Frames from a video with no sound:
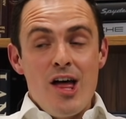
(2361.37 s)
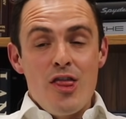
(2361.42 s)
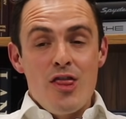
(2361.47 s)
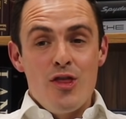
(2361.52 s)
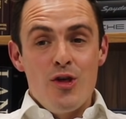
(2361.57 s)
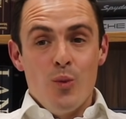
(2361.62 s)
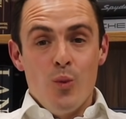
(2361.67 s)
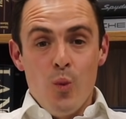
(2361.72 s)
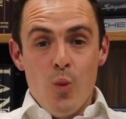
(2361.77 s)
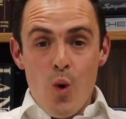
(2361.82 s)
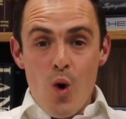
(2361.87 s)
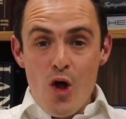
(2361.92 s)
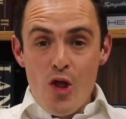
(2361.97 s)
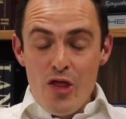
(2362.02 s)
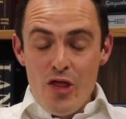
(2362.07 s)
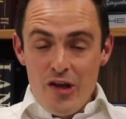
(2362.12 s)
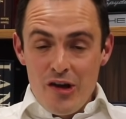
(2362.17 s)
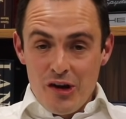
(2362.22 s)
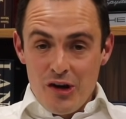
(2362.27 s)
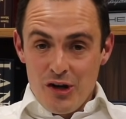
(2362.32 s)
The
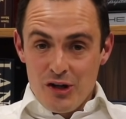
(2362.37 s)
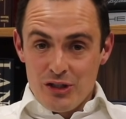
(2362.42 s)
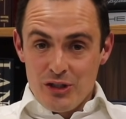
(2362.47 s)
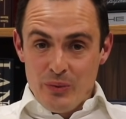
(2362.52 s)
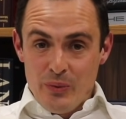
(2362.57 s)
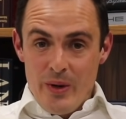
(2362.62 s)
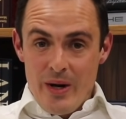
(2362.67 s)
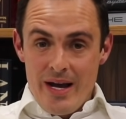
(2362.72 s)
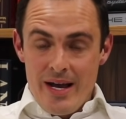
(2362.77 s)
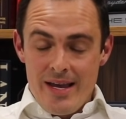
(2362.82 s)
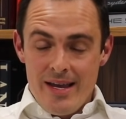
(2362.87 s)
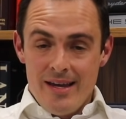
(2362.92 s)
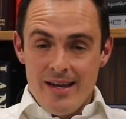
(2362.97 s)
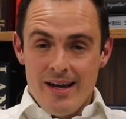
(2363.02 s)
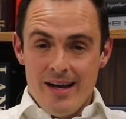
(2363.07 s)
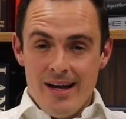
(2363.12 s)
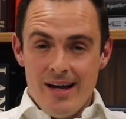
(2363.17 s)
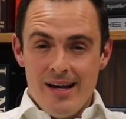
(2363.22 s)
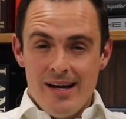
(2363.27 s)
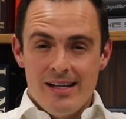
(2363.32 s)
one that got away,
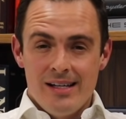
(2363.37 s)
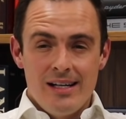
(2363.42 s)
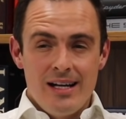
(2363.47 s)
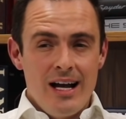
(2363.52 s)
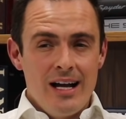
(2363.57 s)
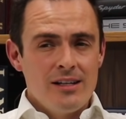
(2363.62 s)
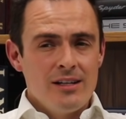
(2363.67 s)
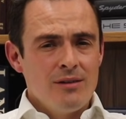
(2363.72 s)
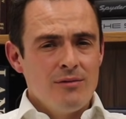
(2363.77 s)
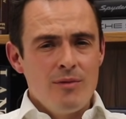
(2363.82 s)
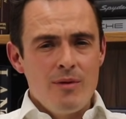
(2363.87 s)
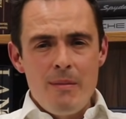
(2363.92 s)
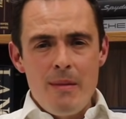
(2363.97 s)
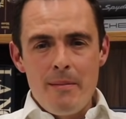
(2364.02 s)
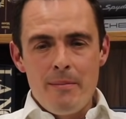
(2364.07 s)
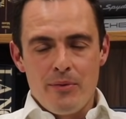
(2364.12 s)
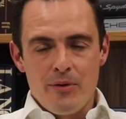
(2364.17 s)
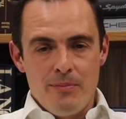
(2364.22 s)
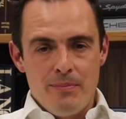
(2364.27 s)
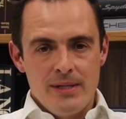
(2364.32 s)
I don't
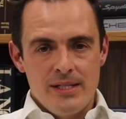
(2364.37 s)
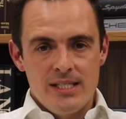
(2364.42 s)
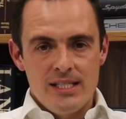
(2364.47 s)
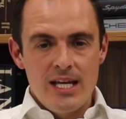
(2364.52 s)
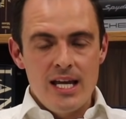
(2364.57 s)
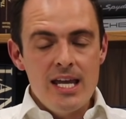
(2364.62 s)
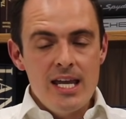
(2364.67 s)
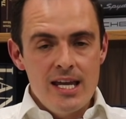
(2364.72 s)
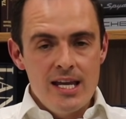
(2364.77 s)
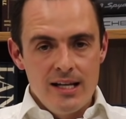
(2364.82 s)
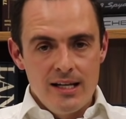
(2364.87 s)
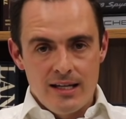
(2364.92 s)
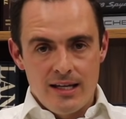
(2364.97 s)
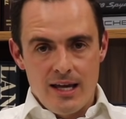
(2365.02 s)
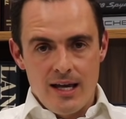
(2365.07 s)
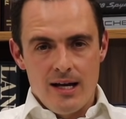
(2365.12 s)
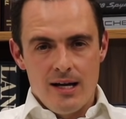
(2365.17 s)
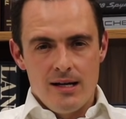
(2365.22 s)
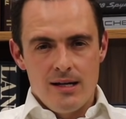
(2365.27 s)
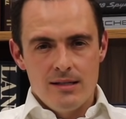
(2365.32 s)
remember a particular
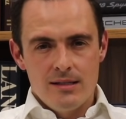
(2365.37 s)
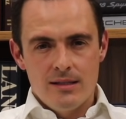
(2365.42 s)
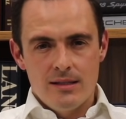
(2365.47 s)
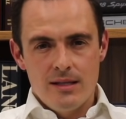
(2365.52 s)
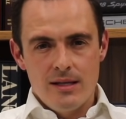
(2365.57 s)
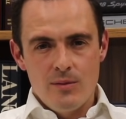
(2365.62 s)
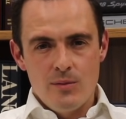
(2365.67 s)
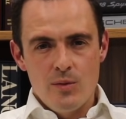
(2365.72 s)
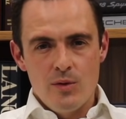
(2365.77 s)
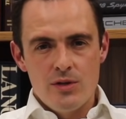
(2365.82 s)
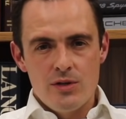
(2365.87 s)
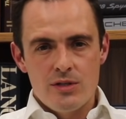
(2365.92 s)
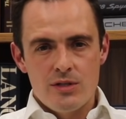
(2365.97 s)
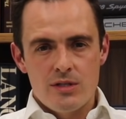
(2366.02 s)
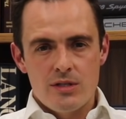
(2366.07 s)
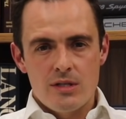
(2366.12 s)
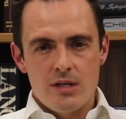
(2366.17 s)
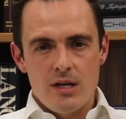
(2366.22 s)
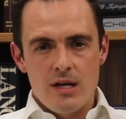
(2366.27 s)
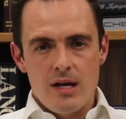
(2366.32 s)
car that
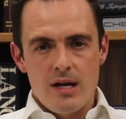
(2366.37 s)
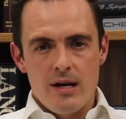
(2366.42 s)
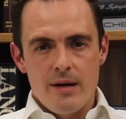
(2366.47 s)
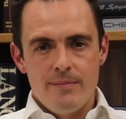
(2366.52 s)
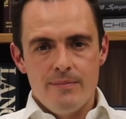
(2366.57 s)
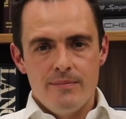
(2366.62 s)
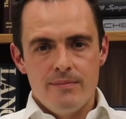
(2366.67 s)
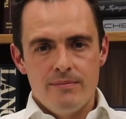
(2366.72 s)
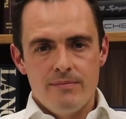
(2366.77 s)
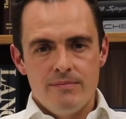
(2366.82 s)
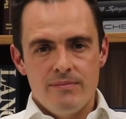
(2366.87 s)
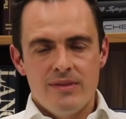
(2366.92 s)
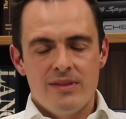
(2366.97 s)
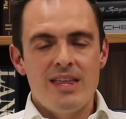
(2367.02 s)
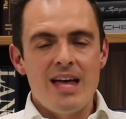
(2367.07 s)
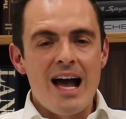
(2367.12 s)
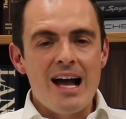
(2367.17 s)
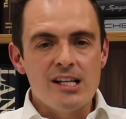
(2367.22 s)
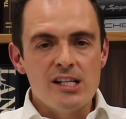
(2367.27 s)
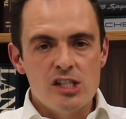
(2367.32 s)
was
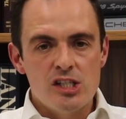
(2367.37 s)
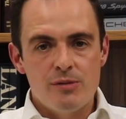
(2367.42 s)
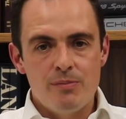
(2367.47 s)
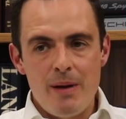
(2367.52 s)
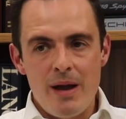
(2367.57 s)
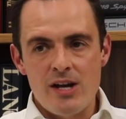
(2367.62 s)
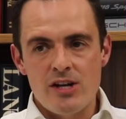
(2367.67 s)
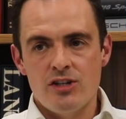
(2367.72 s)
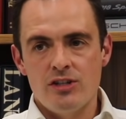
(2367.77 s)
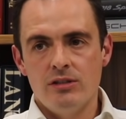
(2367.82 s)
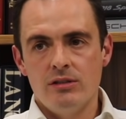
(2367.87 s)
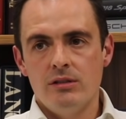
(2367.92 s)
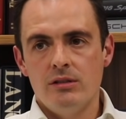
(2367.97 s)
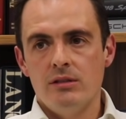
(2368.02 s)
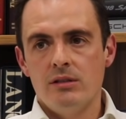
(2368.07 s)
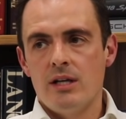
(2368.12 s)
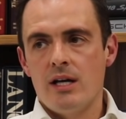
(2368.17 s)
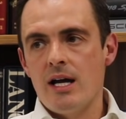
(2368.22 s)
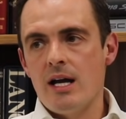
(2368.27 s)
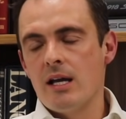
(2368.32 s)
that special
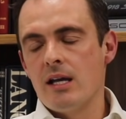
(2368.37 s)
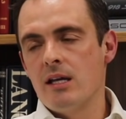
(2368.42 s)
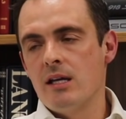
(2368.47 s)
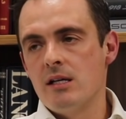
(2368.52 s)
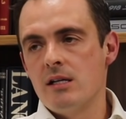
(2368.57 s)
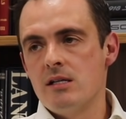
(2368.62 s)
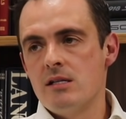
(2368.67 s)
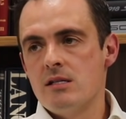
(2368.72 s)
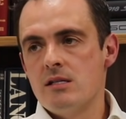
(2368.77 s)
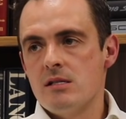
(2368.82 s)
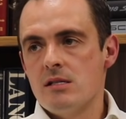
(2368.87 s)
that I can